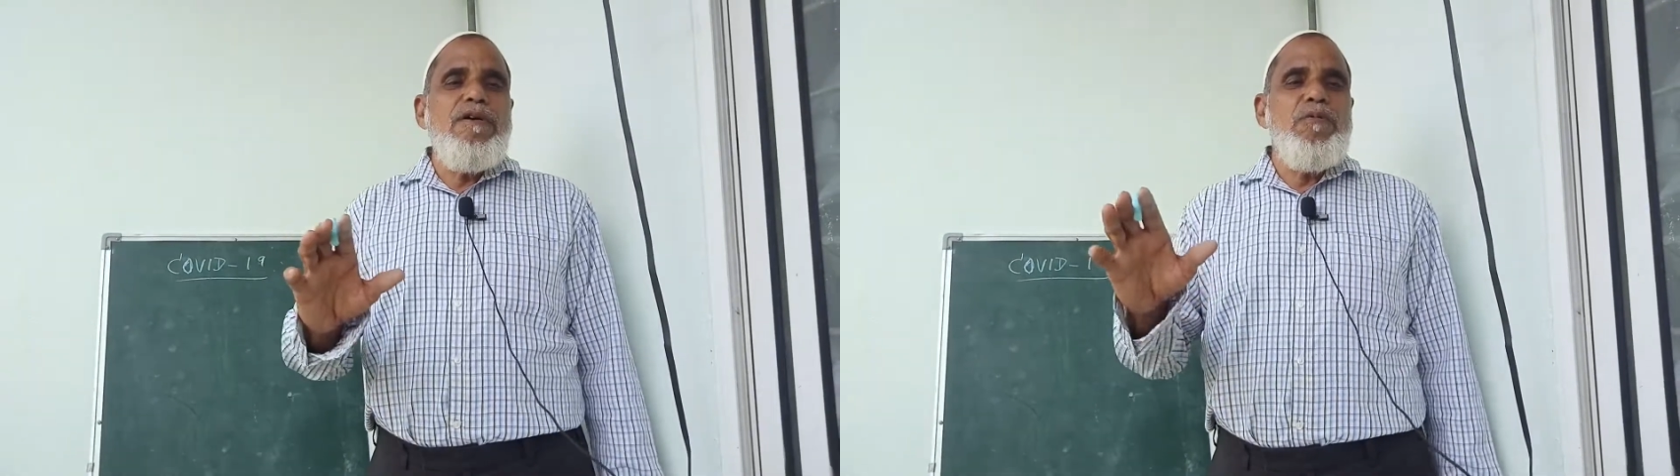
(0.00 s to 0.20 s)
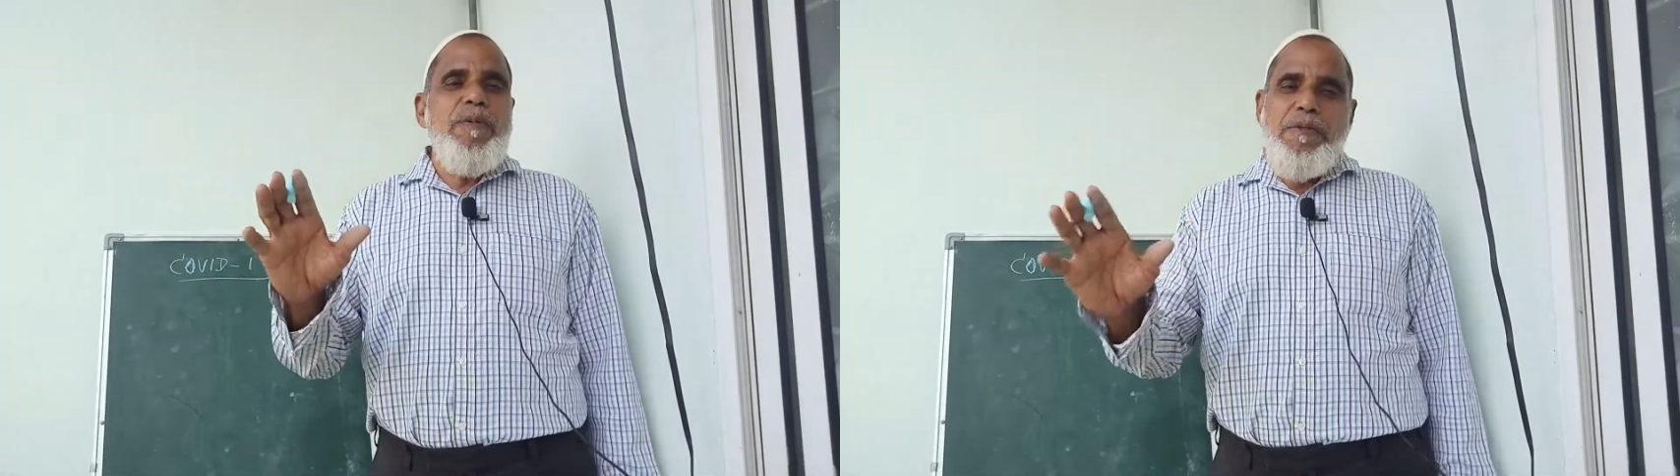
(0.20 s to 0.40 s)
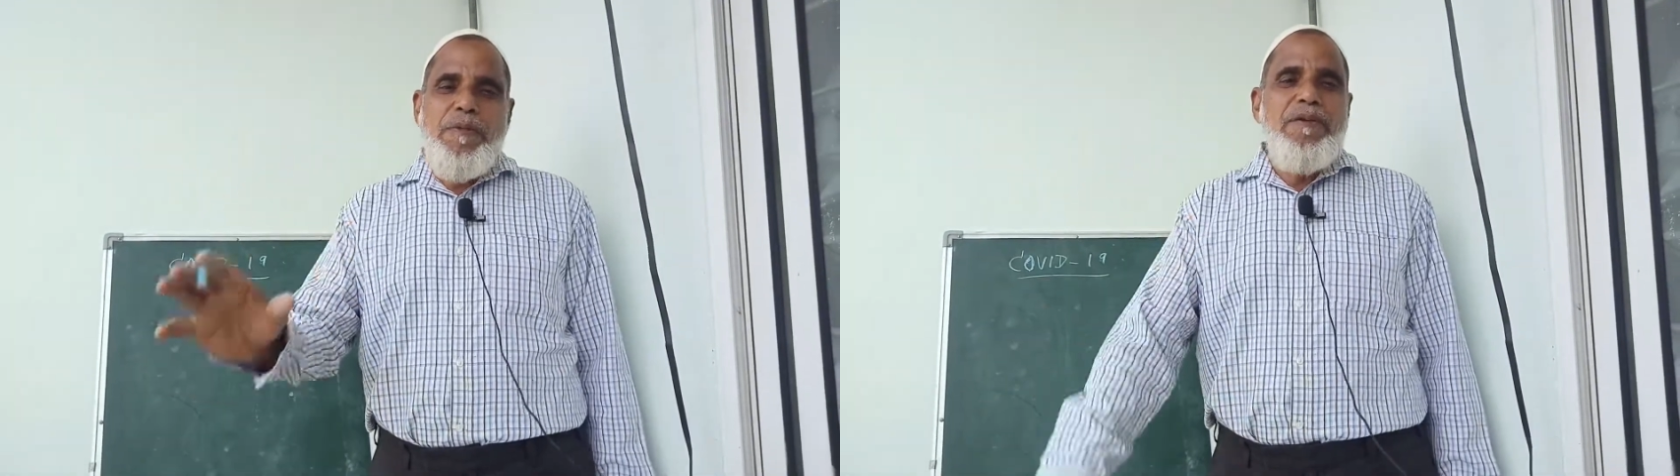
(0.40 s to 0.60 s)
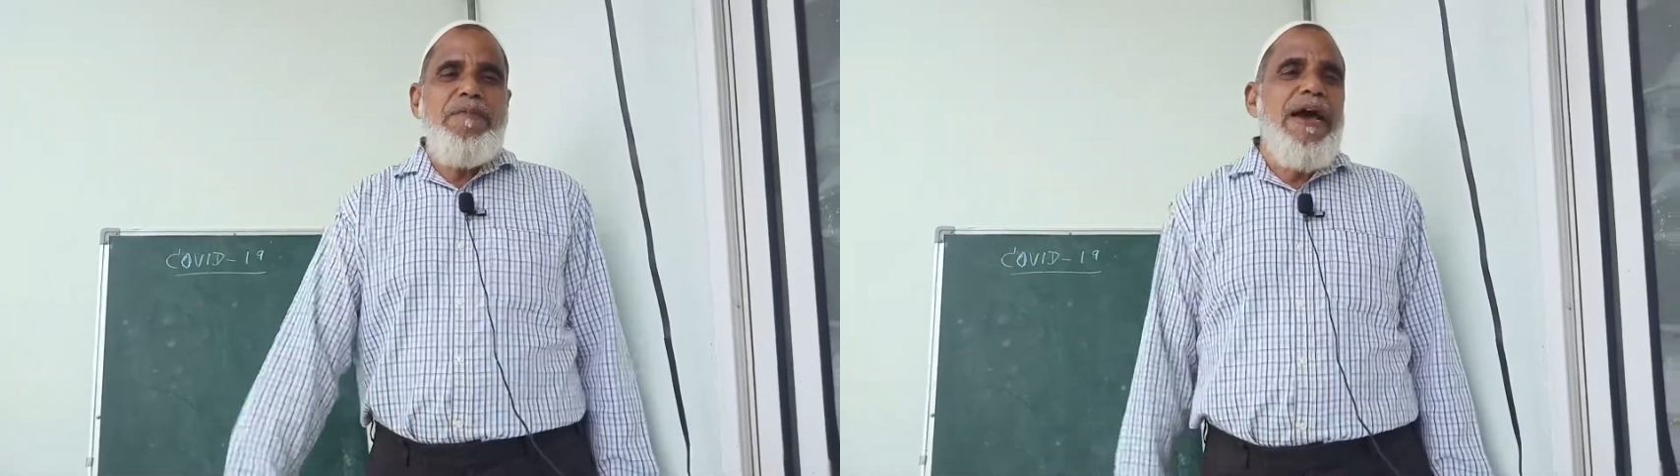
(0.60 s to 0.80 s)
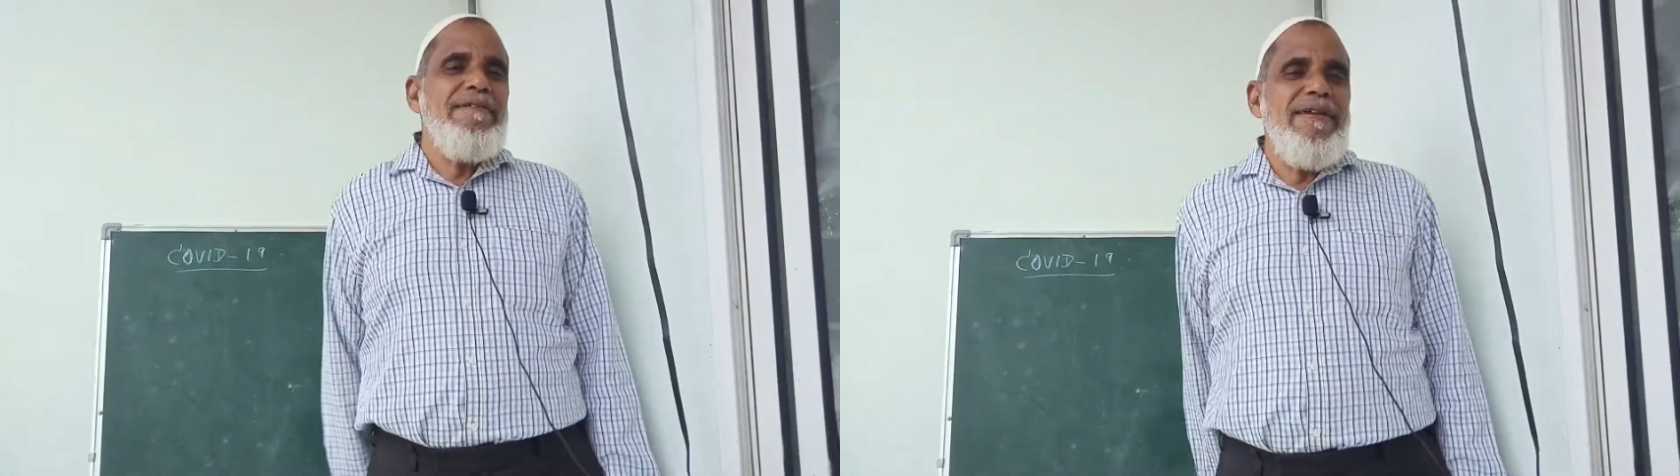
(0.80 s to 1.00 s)
specific
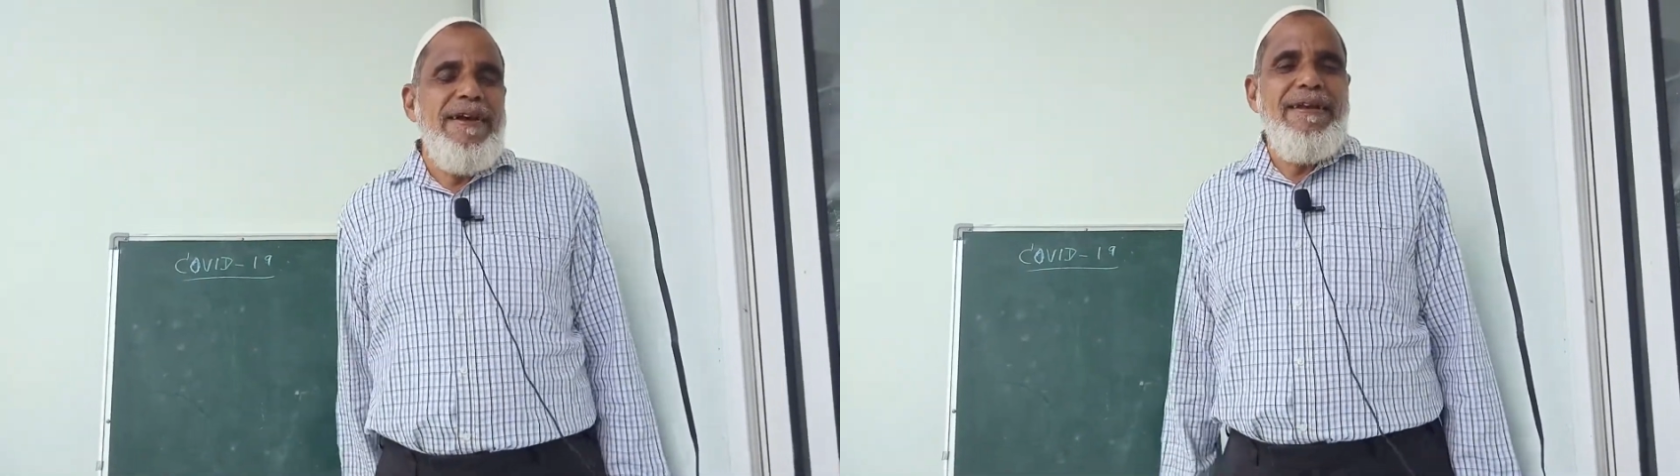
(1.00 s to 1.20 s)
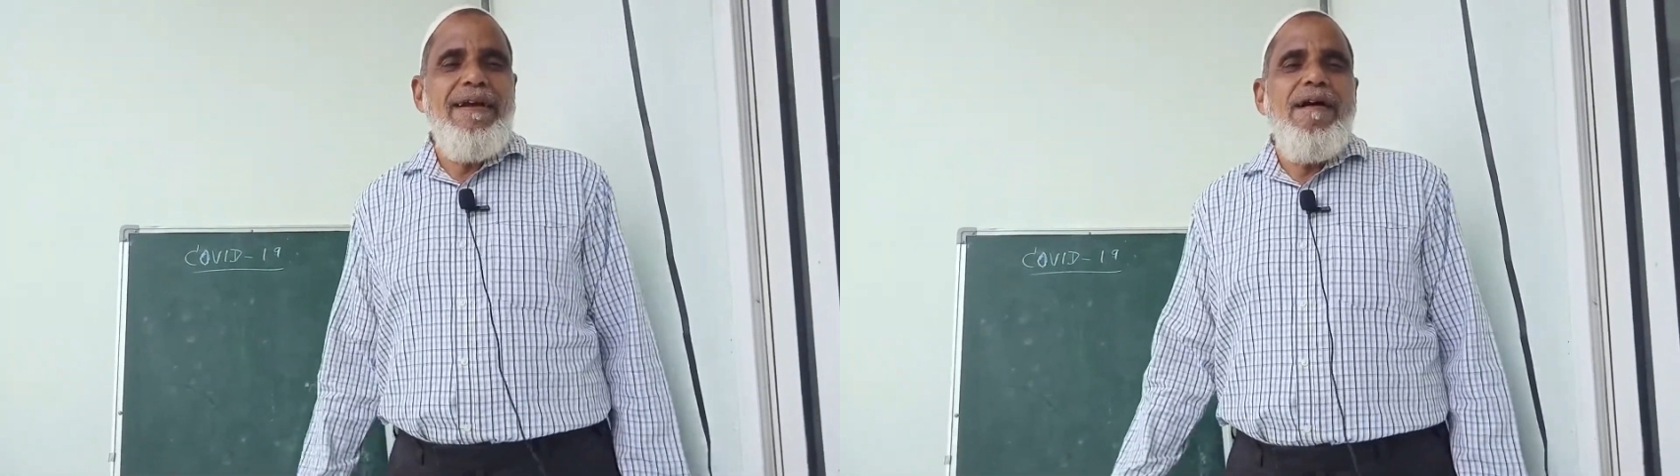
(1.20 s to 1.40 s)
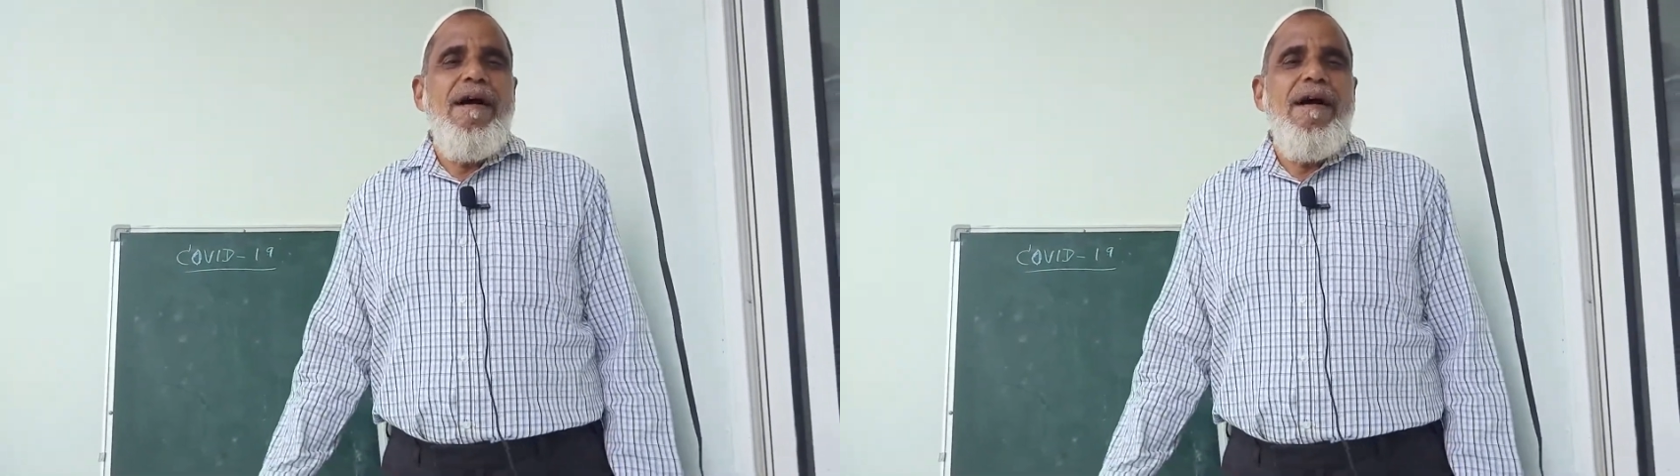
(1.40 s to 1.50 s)
vaccine